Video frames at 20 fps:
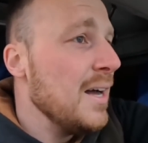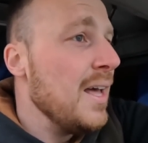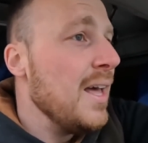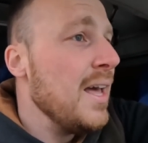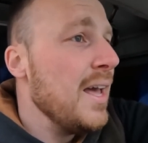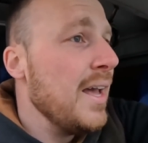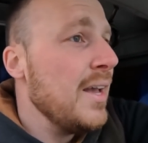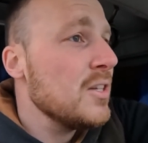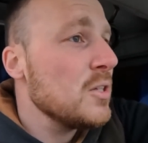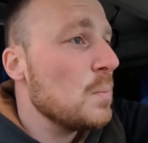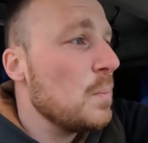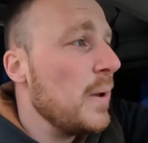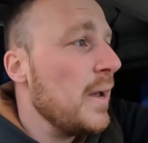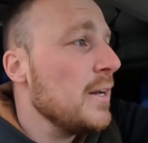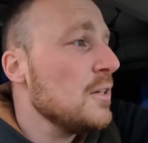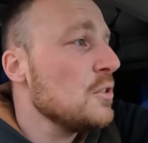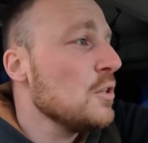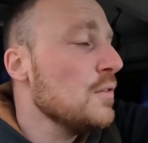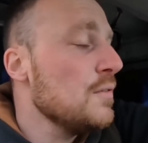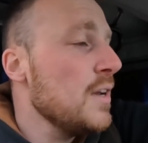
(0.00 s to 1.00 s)
Here's a
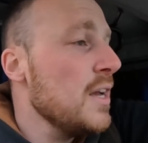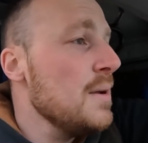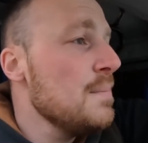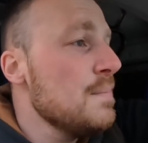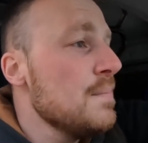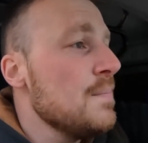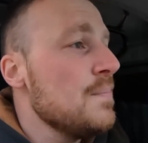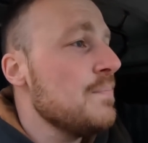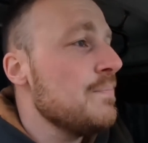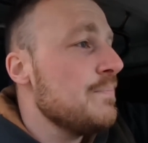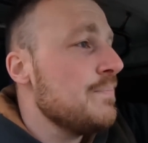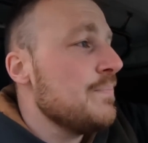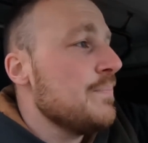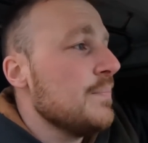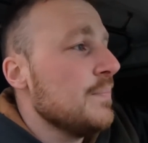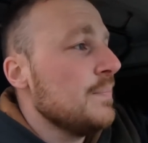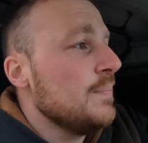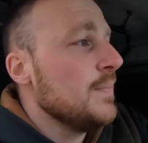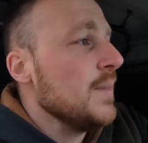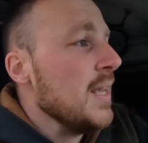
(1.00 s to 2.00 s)
picture of him
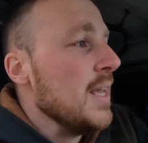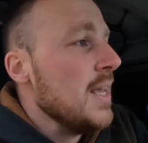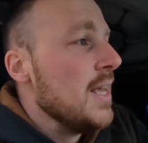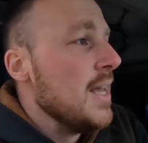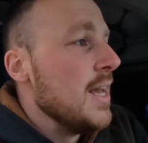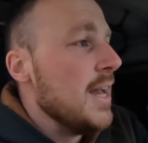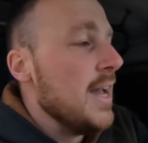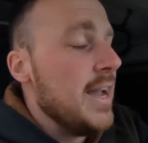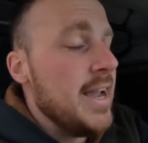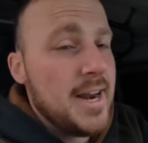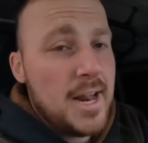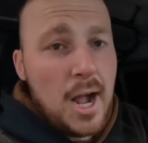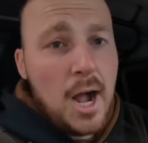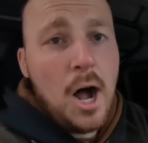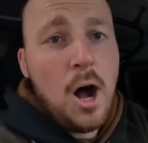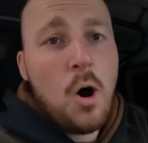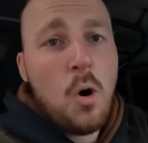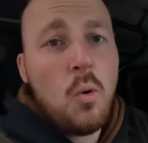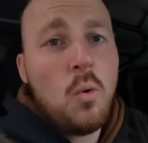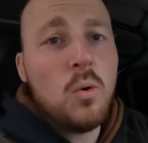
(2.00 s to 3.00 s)
in a
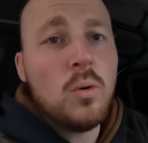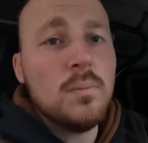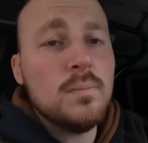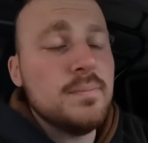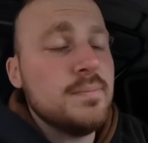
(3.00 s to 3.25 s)
hole,